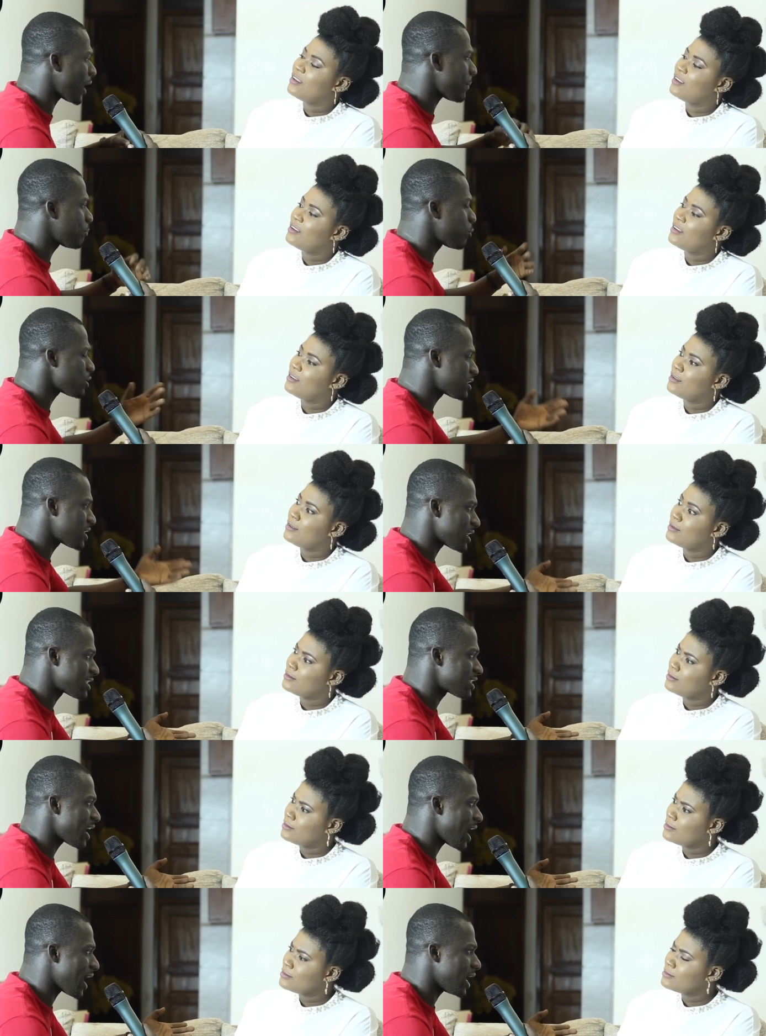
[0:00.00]
Speaker 1: here
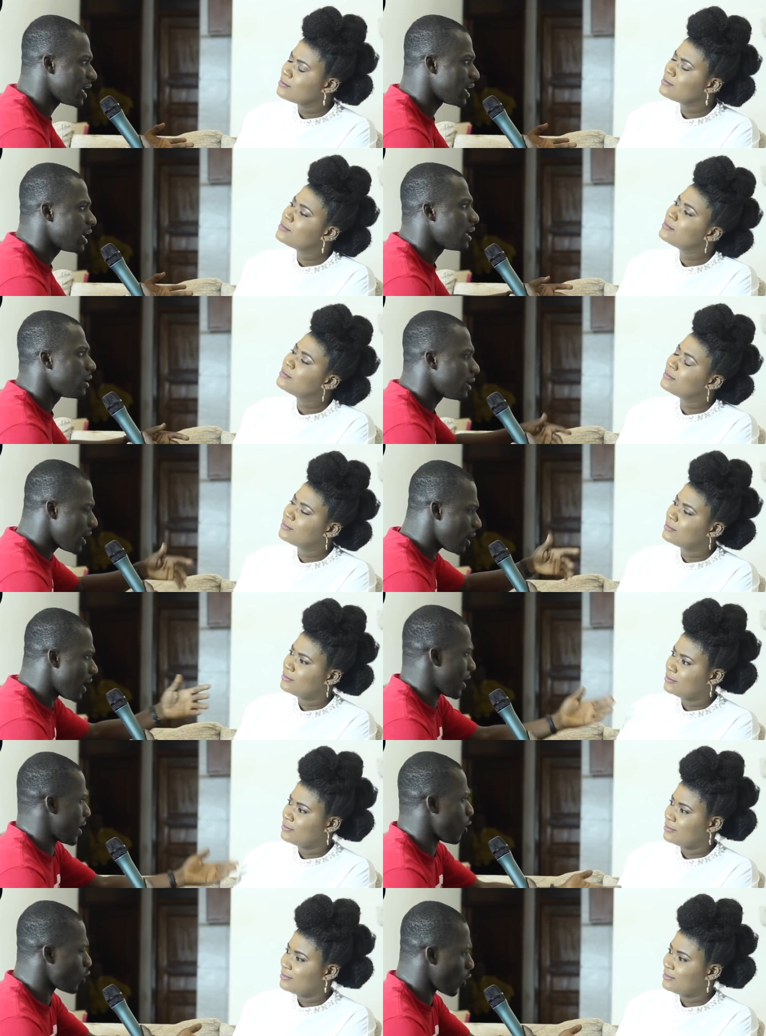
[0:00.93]
posters now.
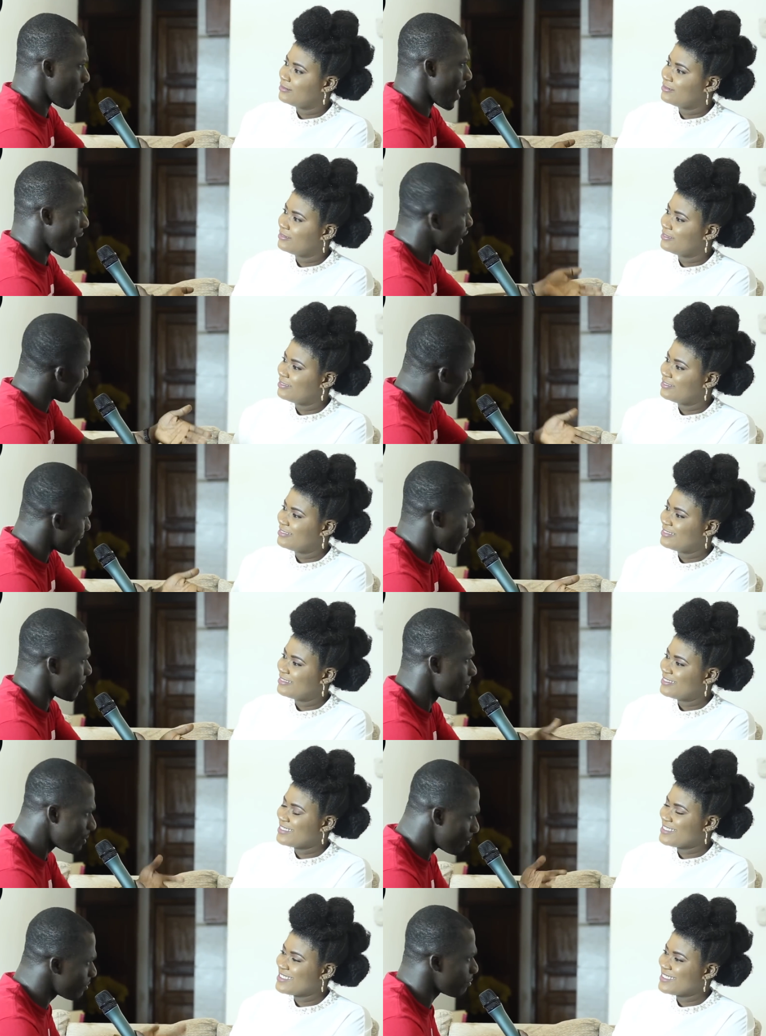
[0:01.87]
Oh,
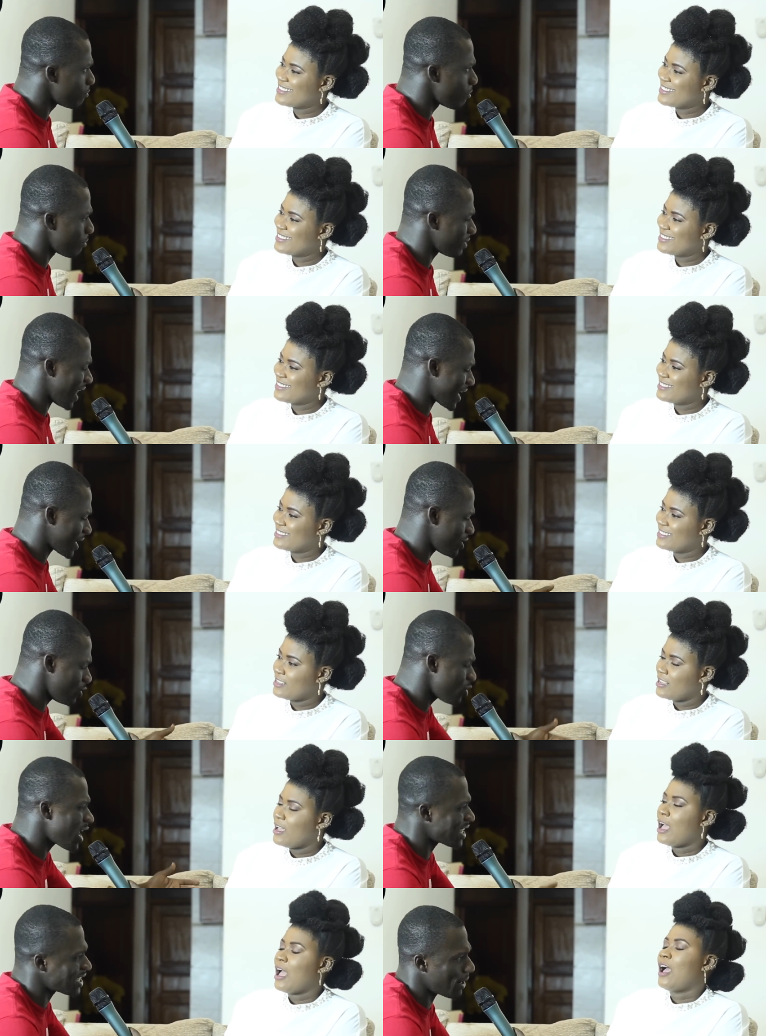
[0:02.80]
like
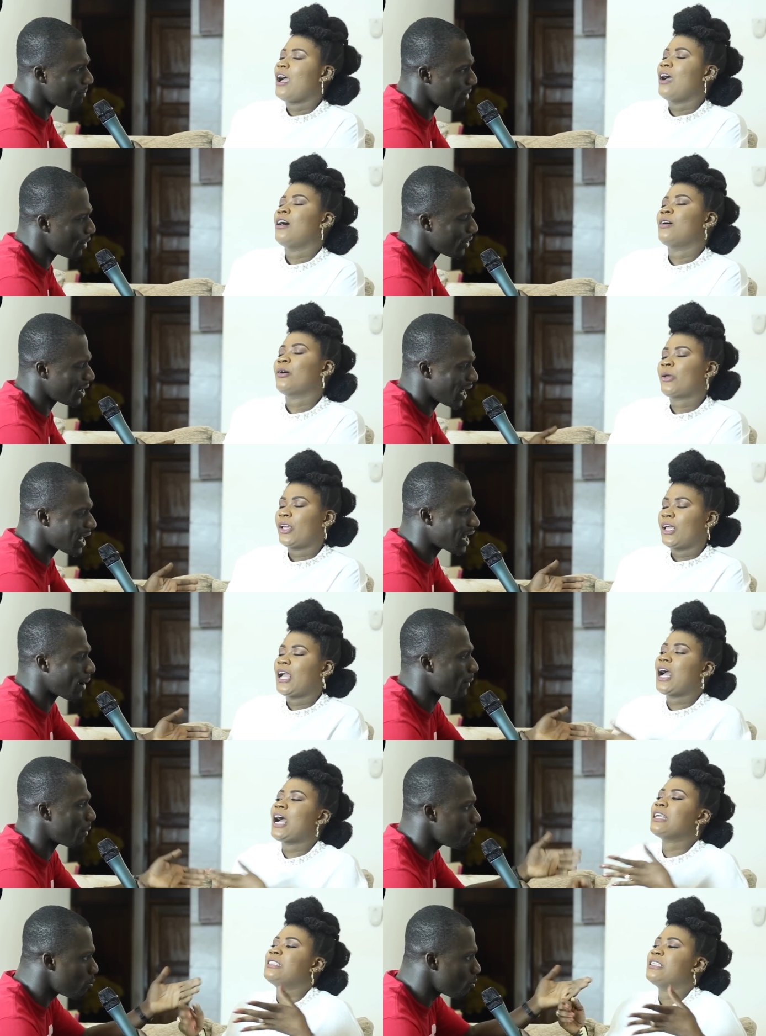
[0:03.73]
you guys can marry, and
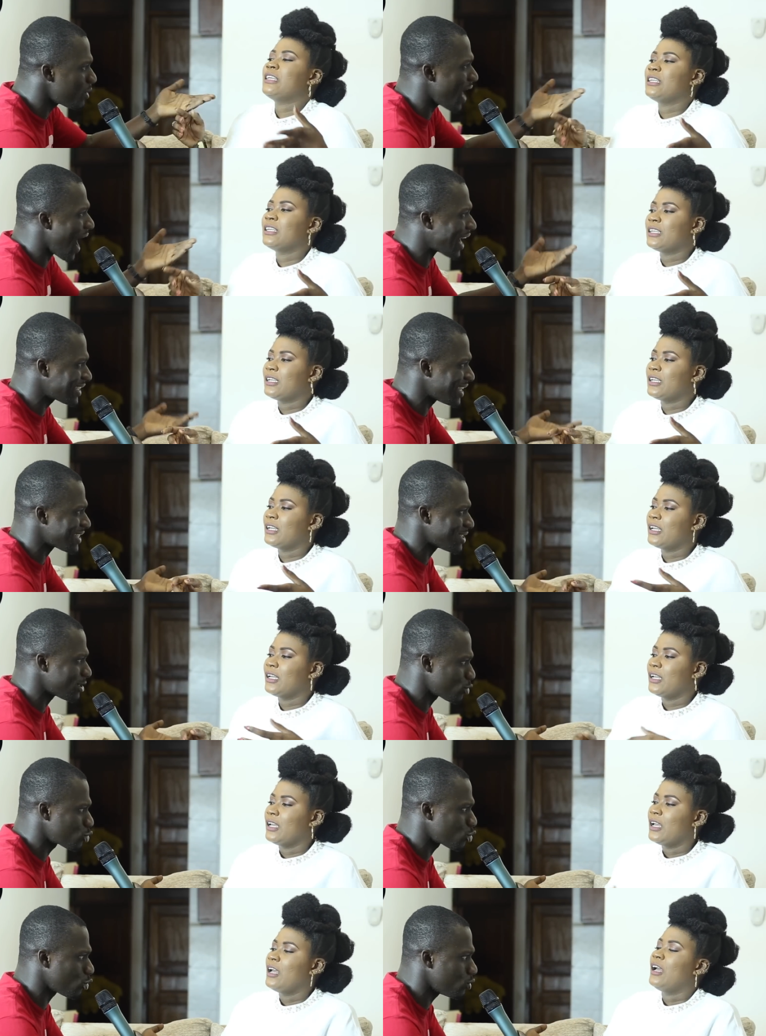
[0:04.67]
I'm we actors
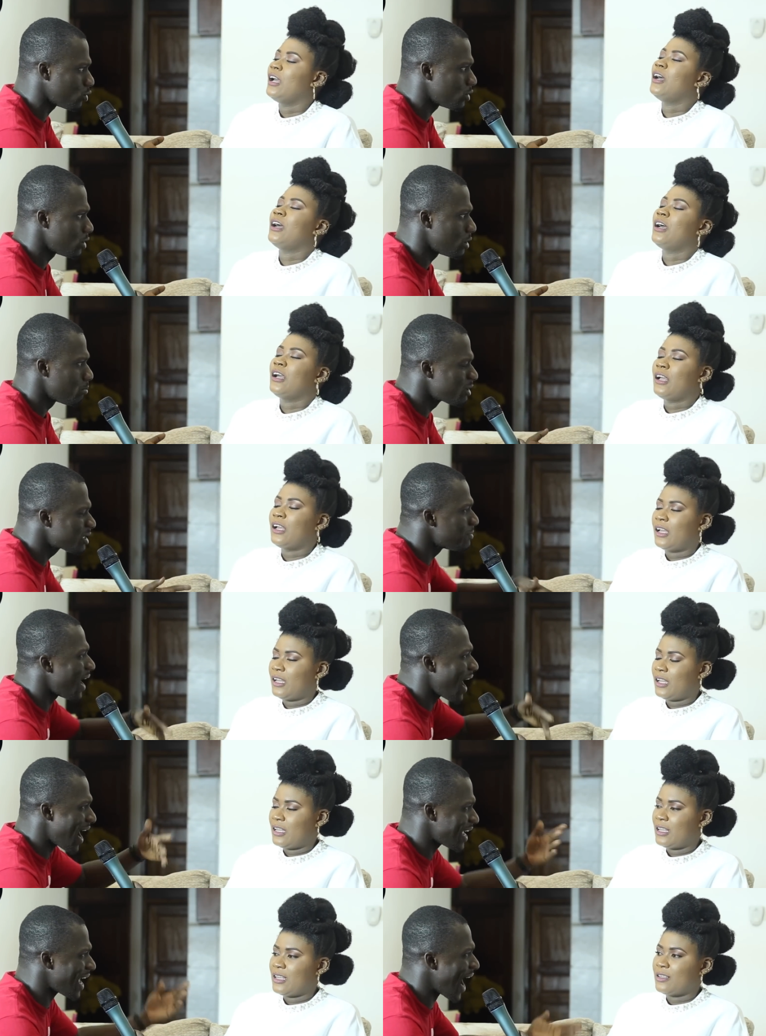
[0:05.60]
and so. With
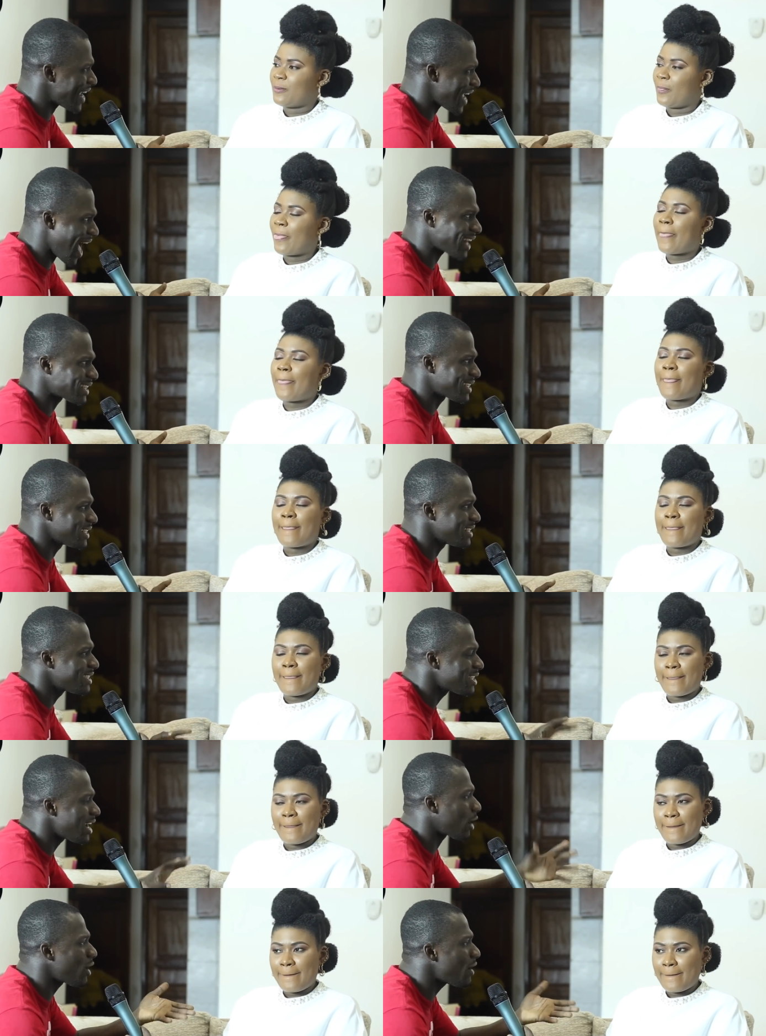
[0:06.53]
my I
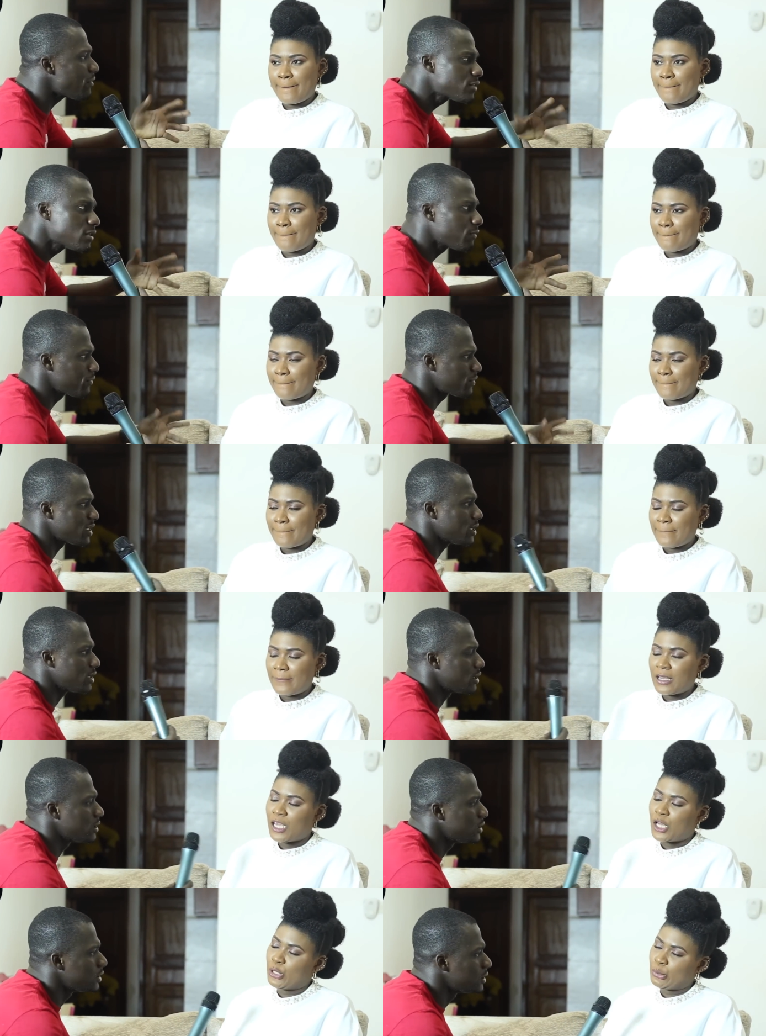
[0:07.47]
acting, then I call 50-50.
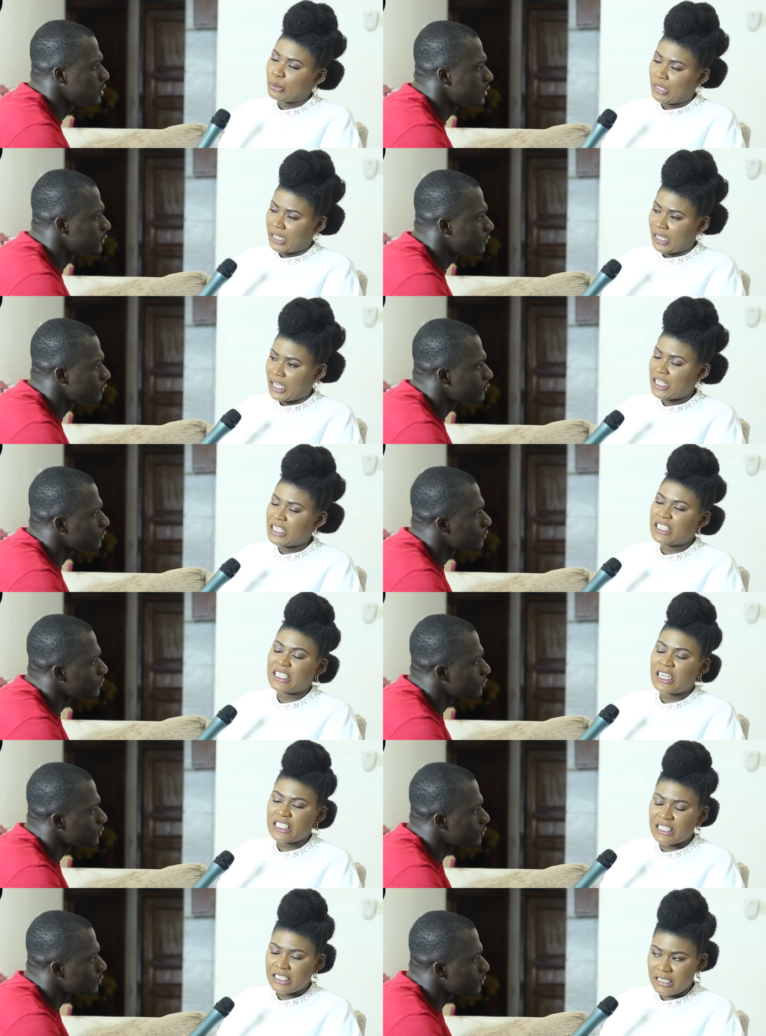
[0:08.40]
Okay, internet